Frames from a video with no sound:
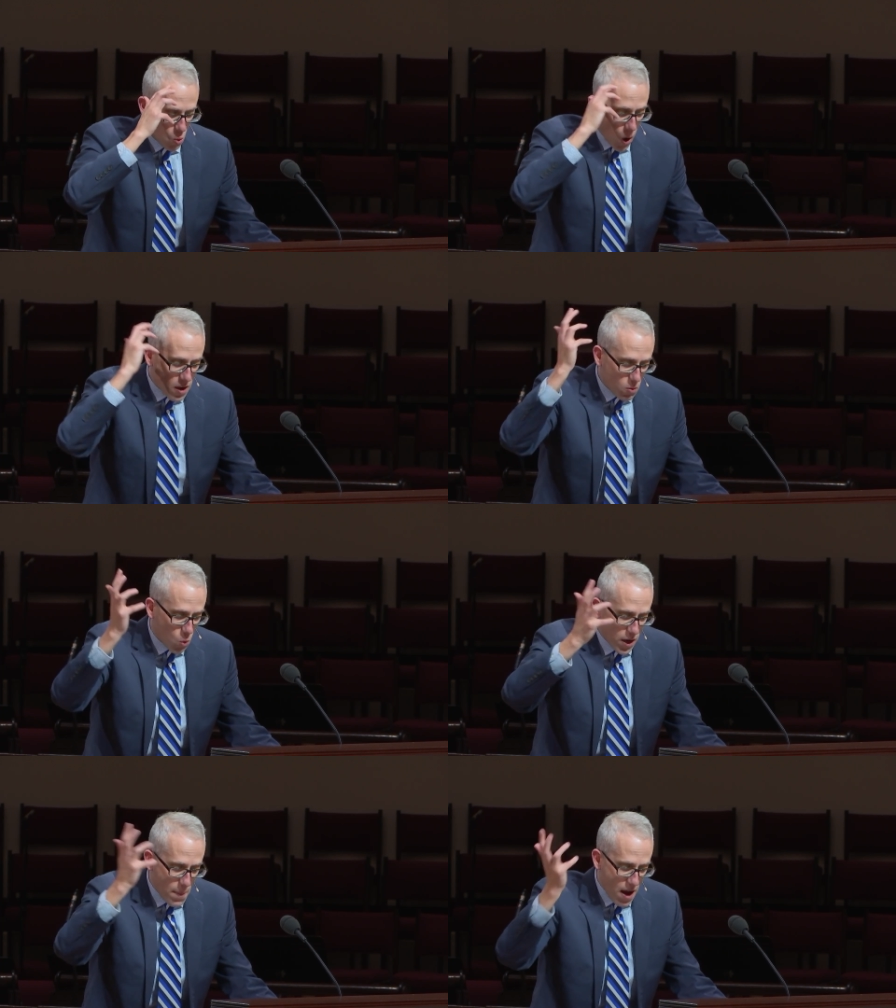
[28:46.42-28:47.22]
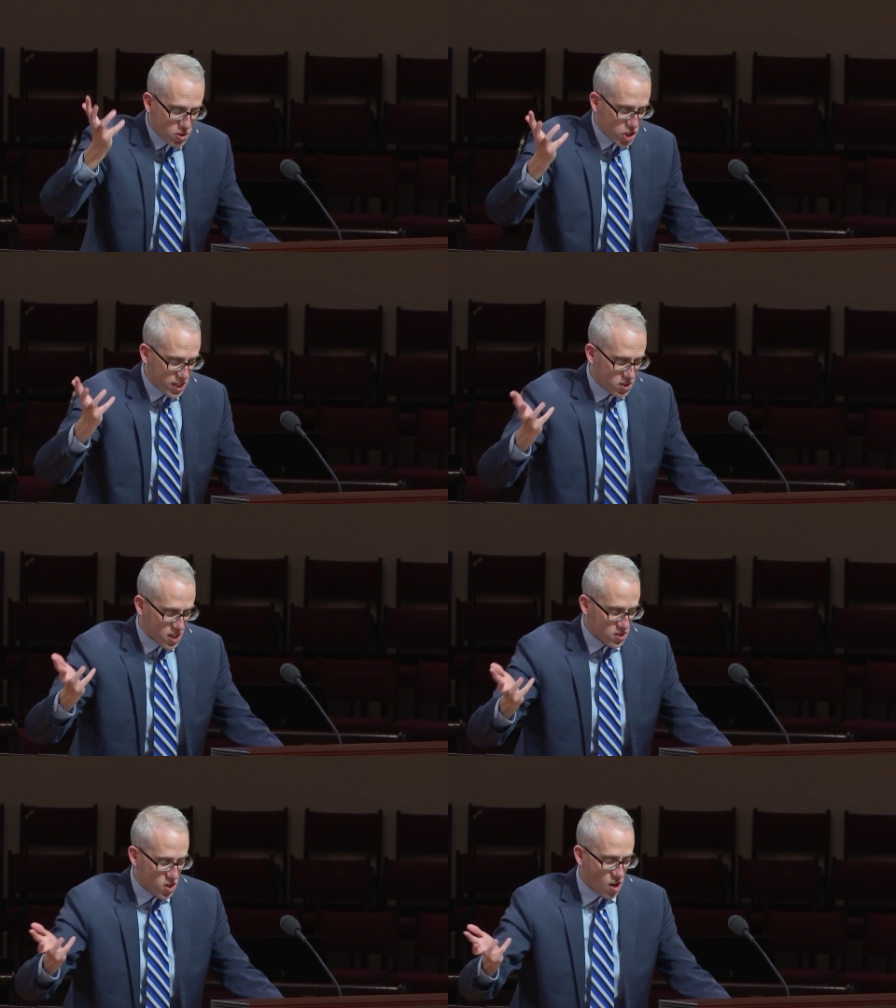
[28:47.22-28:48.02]
What, what about
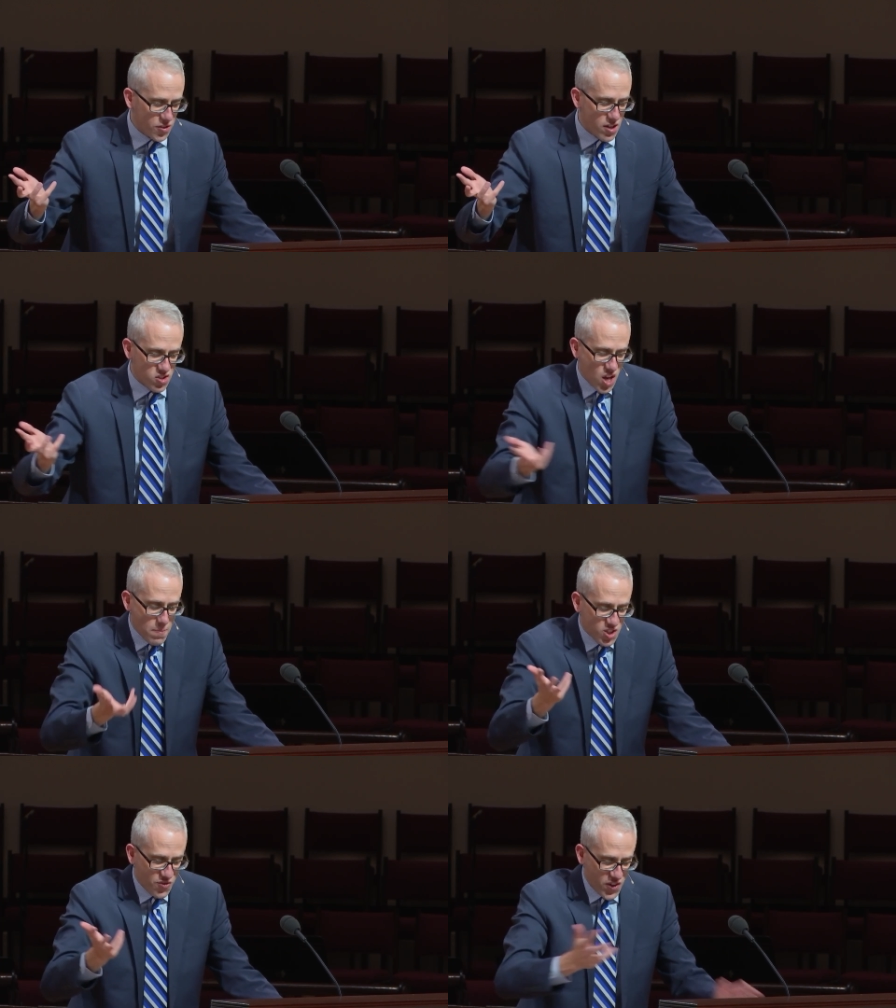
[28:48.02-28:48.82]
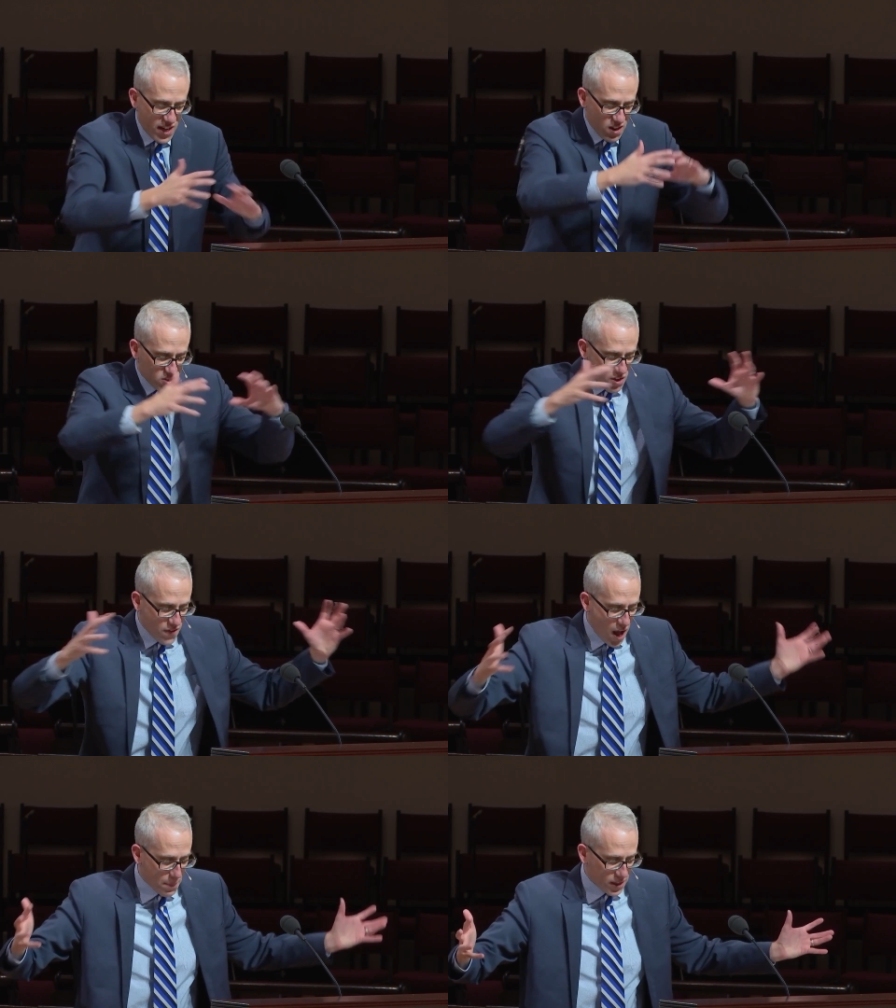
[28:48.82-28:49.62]
Jesus? Aren't there some spheres
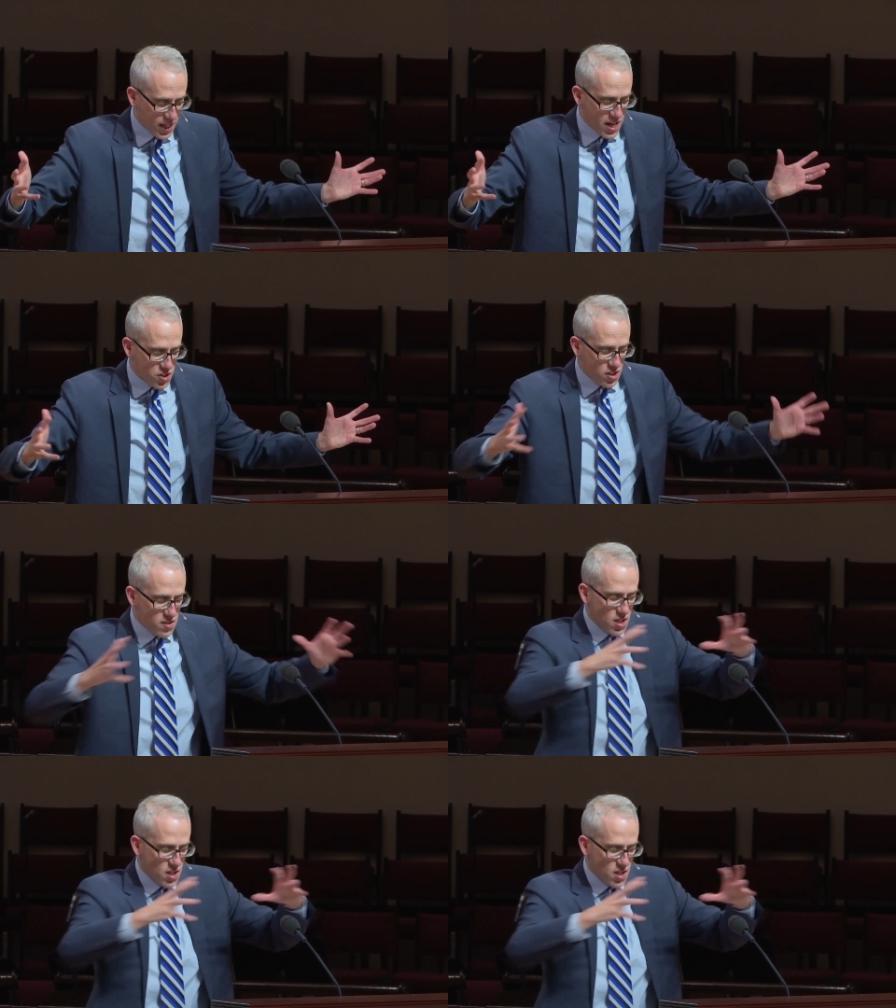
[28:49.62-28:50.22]
of obligation,